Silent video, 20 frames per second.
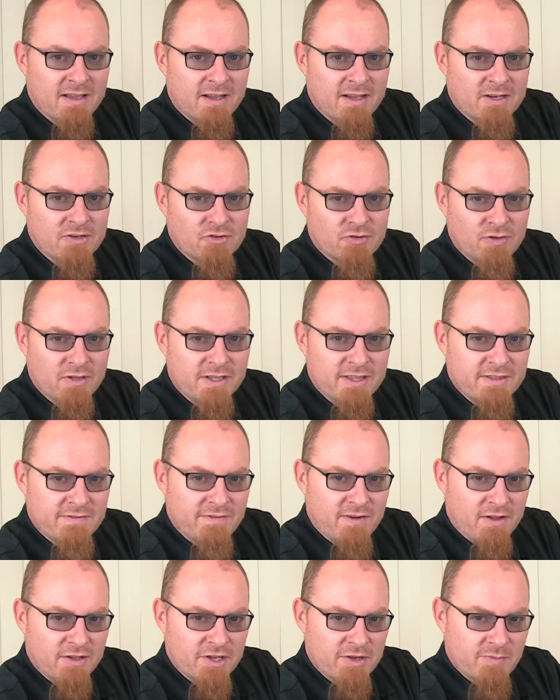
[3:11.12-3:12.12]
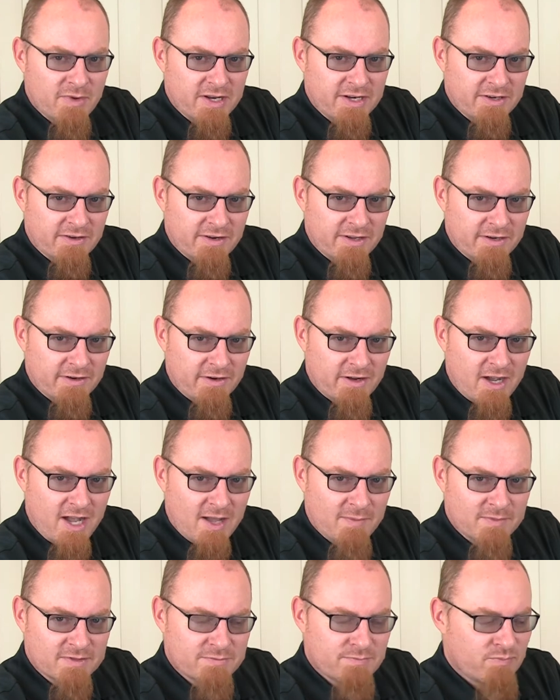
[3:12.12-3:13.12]
Controlling the volume on your
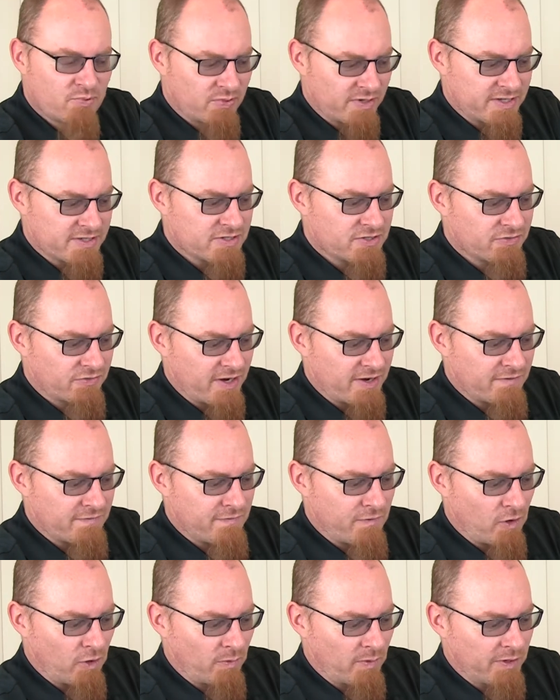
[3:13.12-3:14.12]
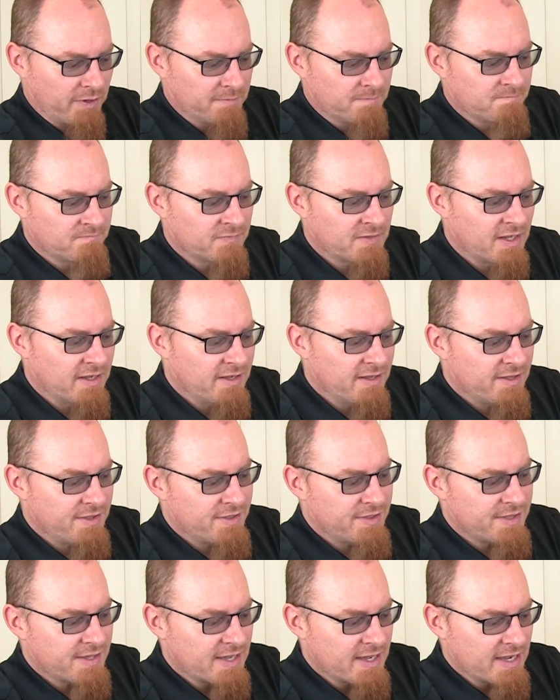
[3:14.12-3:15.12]
intercom is pretty straightforward.
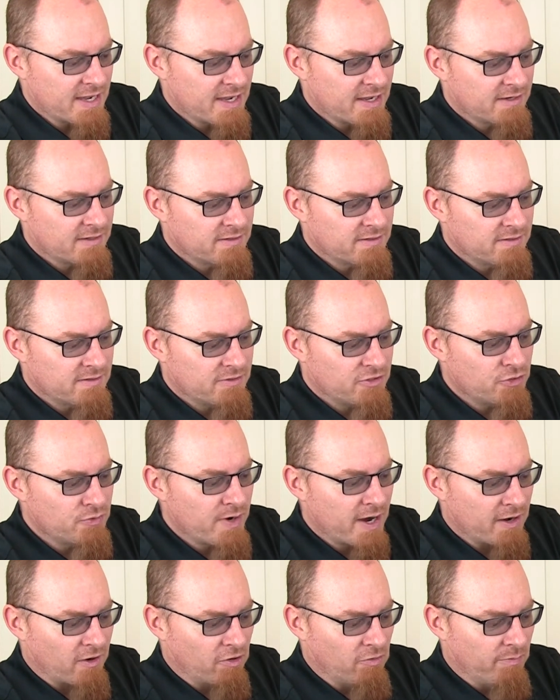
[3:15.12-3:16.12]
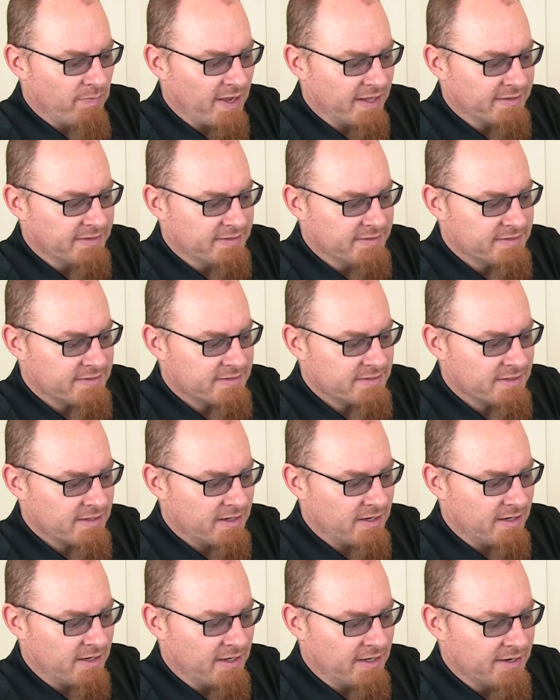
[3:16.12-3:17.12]
The two arrow buttons
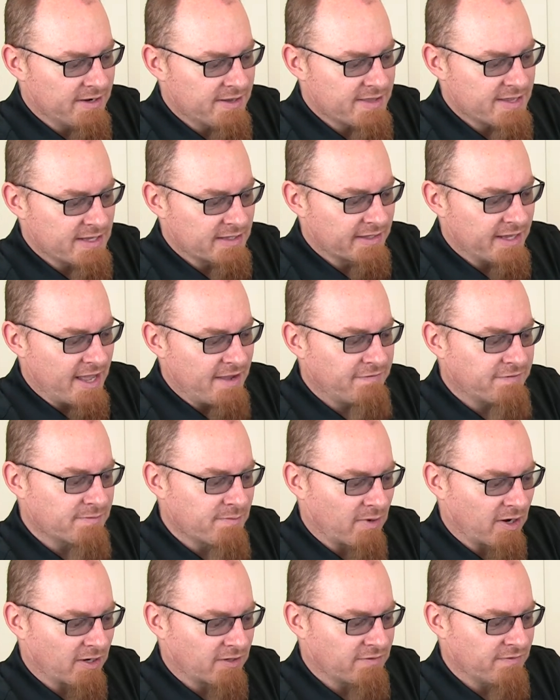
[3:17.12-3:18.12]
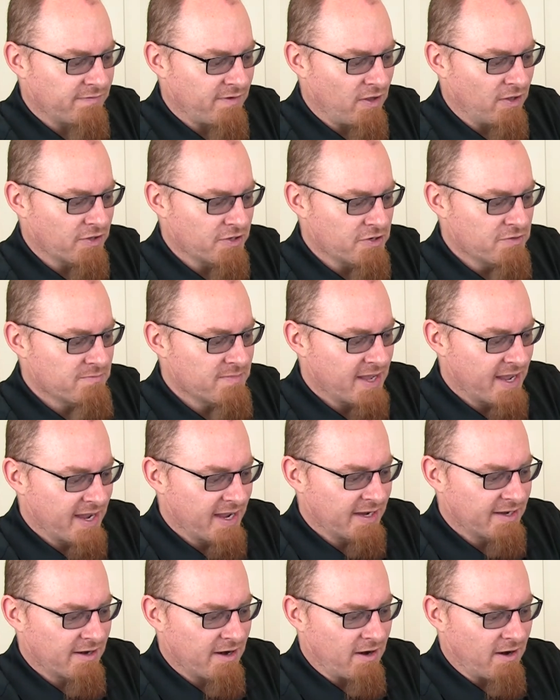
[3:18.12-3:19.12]
on the left marked volume
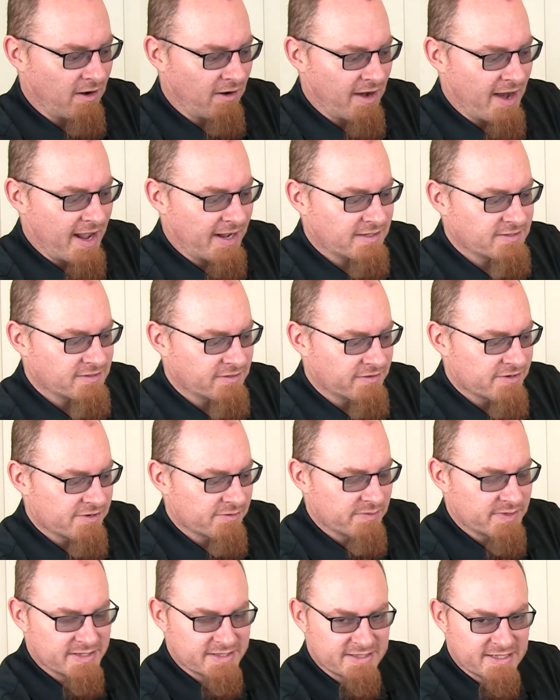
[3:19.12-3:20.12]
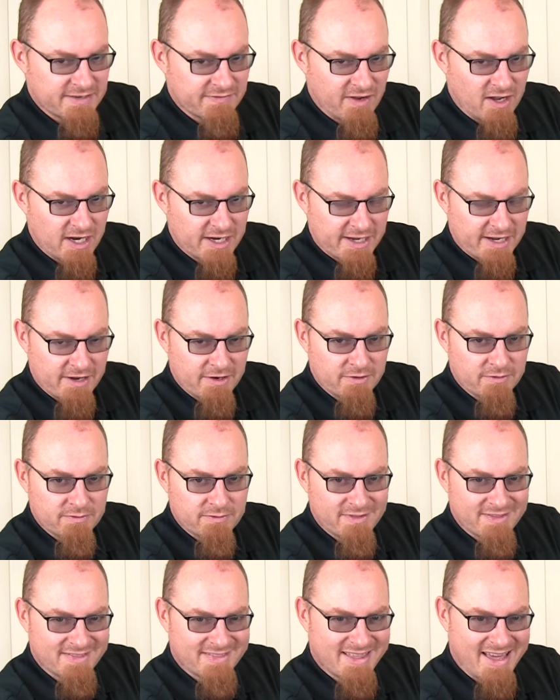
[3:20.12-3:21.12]
and RX, or your receive
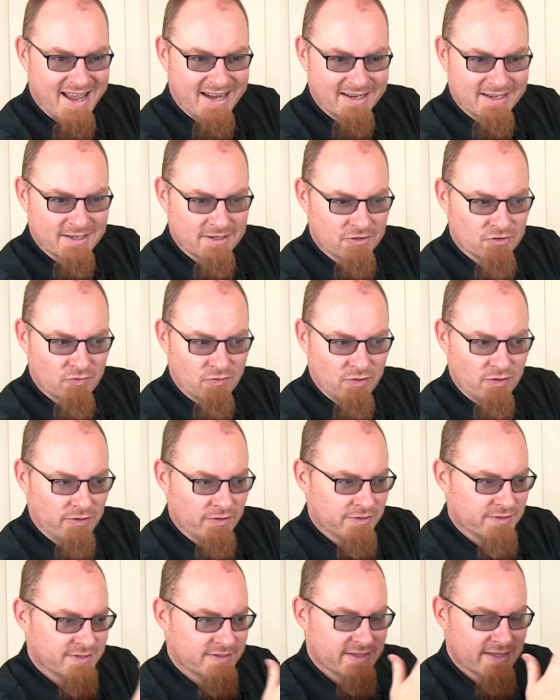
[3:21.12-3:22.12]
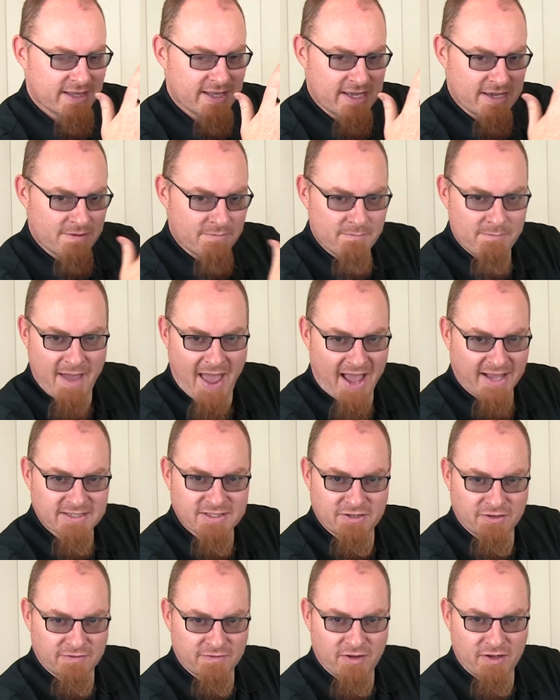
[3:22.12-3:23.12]
audio. That controls the
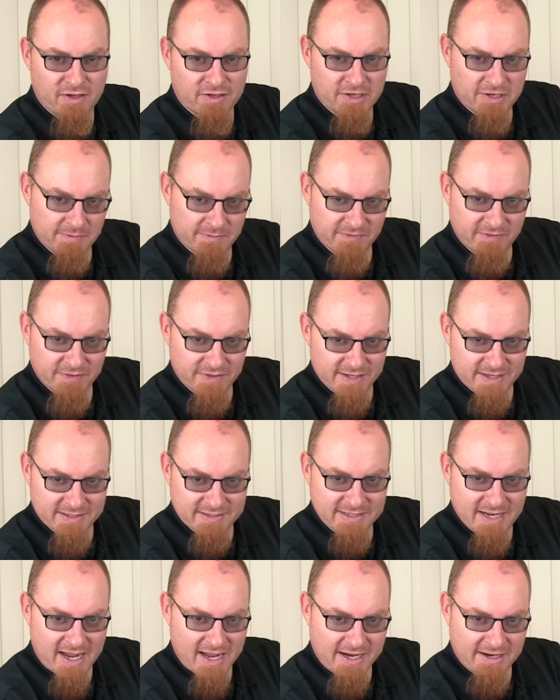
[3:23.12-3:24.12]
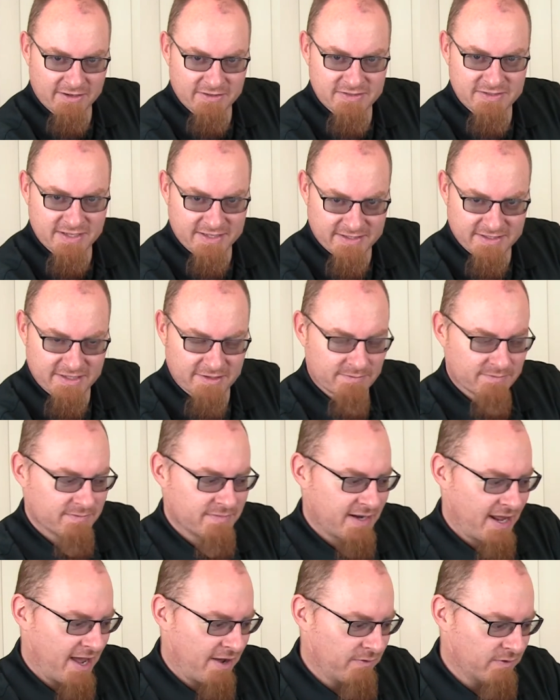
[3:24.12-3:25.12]
master volume for the entire system,
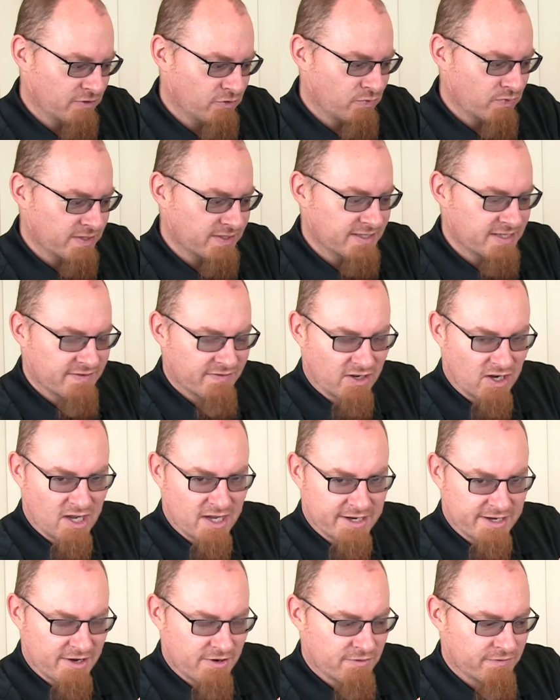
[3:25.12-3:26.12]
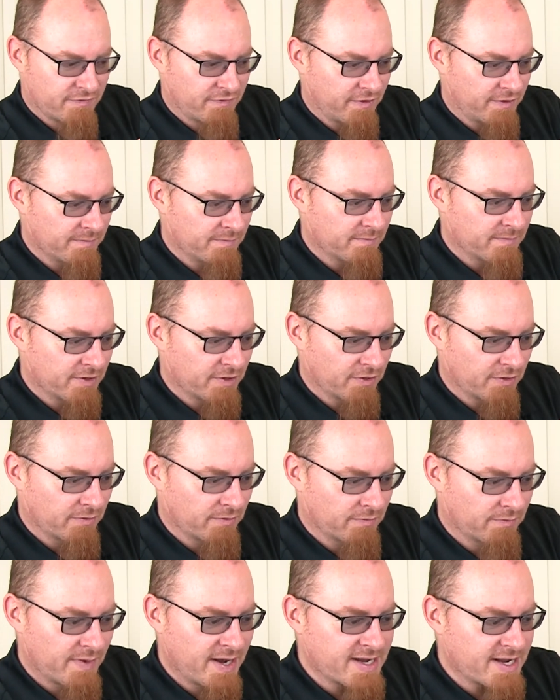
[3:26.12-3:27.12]
how it's receiving audio from
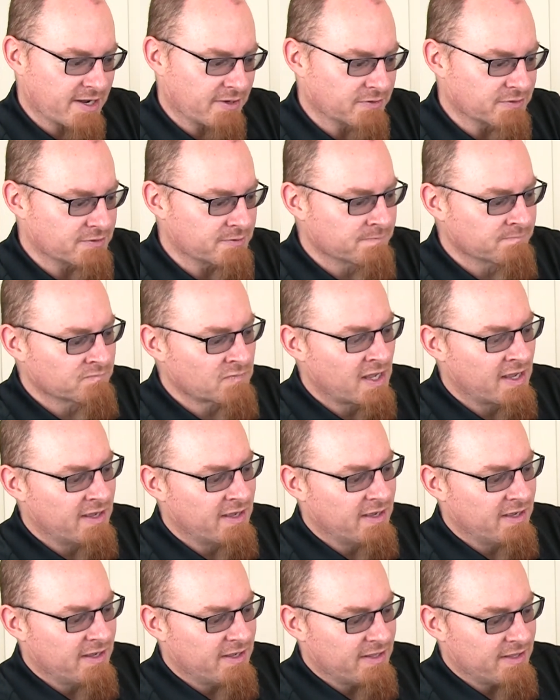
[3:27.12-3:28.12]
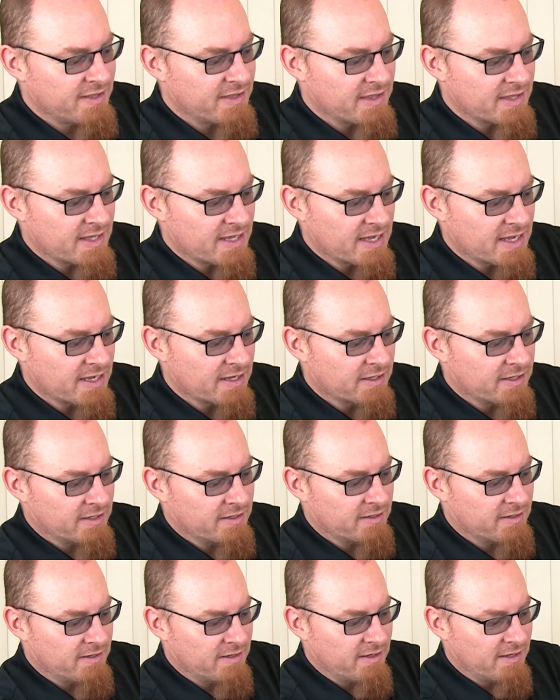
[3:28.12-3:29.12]
your radios. The
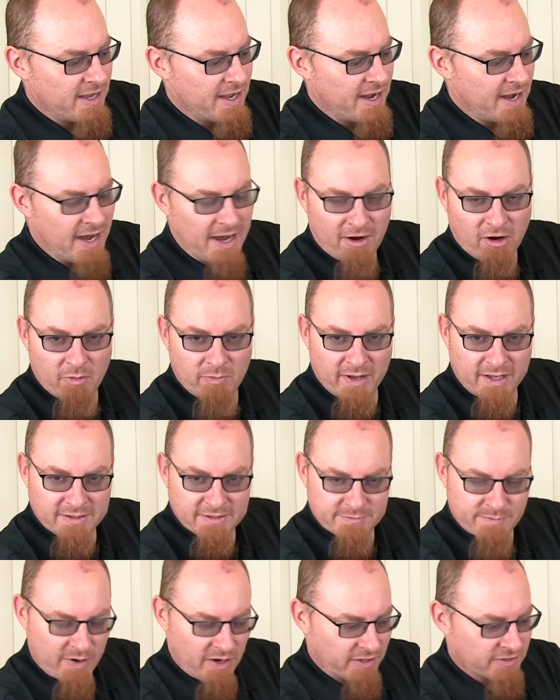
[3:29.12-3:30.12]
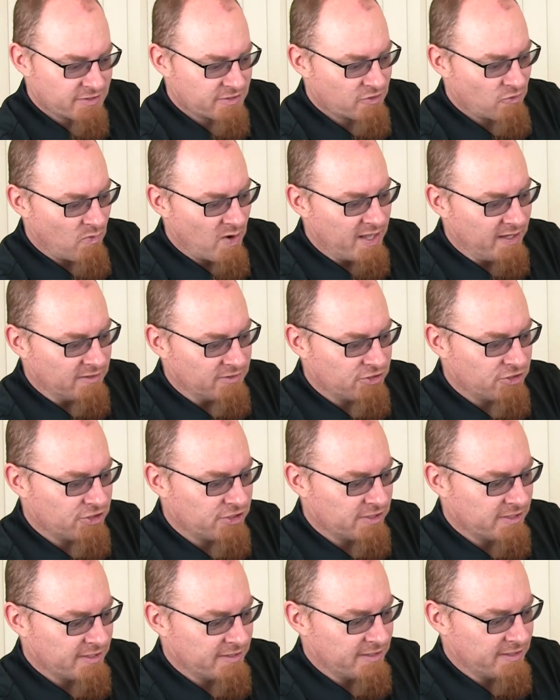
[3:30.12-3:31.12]
arrow buttons marked
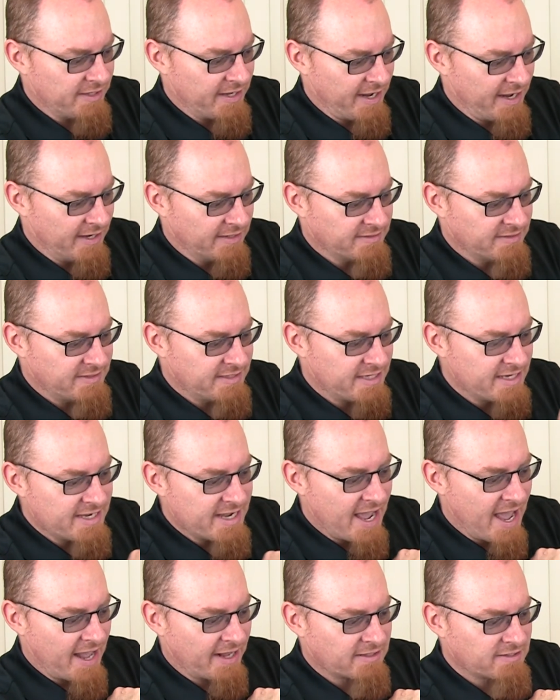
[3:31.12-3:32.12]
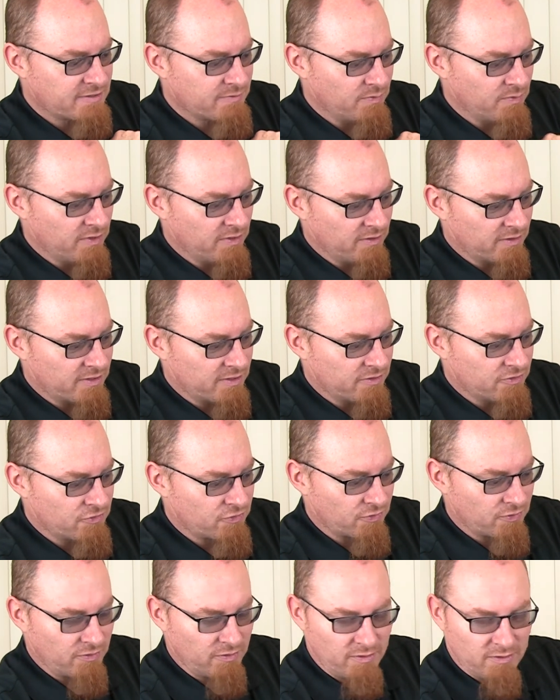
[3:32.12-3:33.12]
SQUELCH and TX will
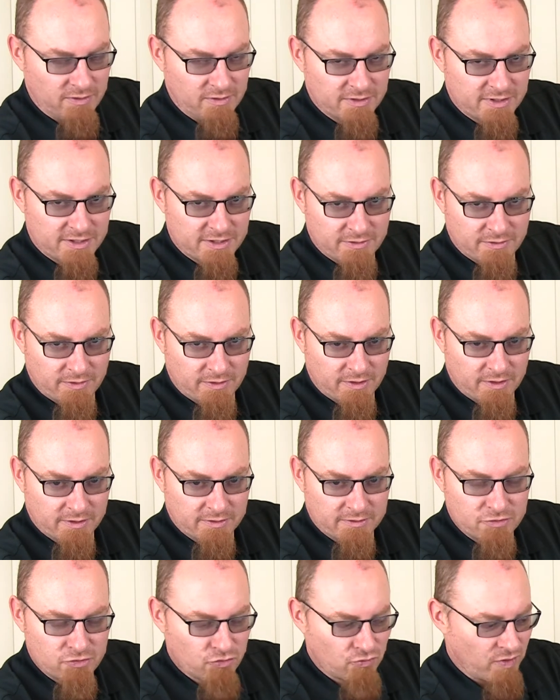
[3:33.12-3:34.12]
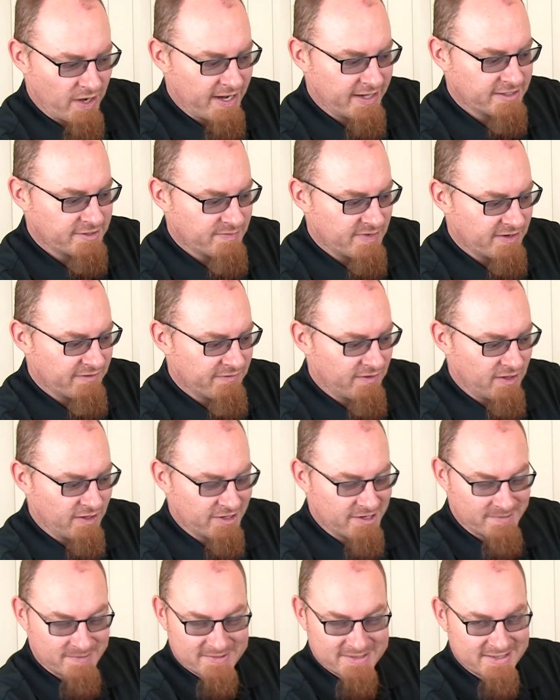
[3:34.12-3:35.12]
control your transmit
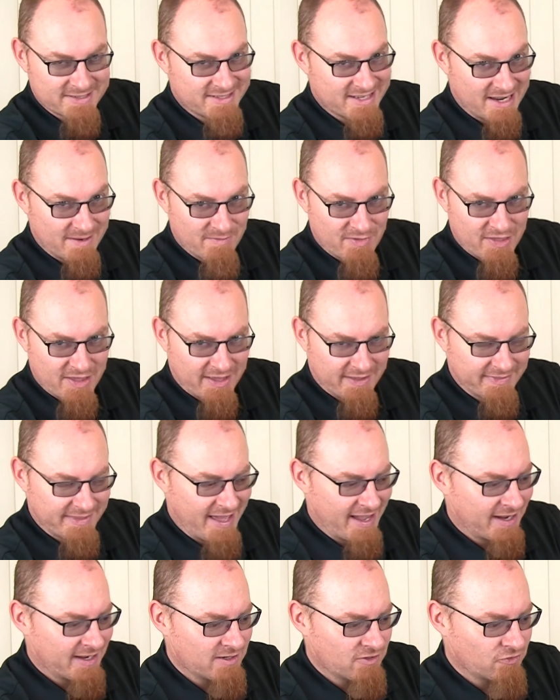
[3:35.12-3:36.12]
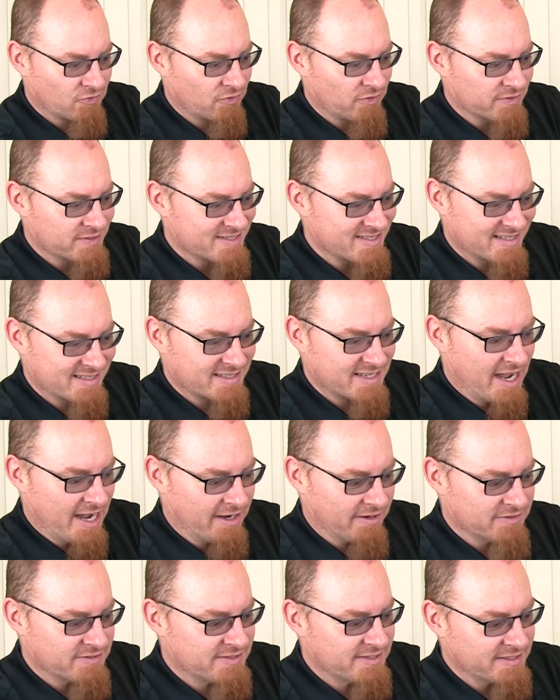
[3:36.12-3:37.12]
volume. It's the same thing. That controls the
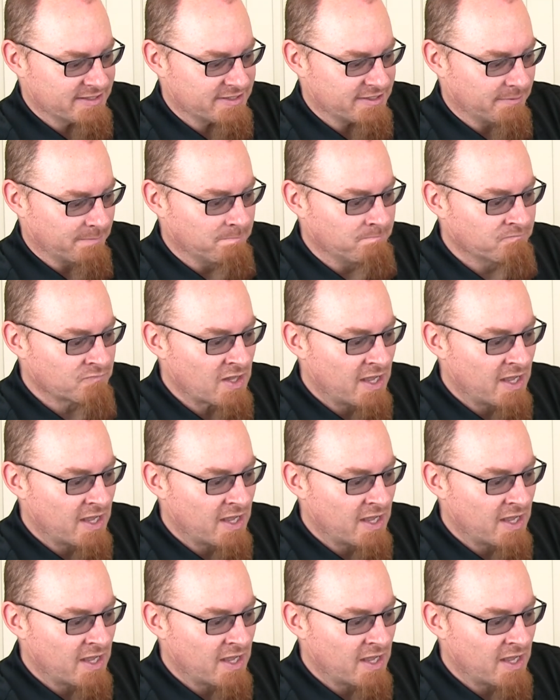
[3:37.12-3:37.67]
entire system.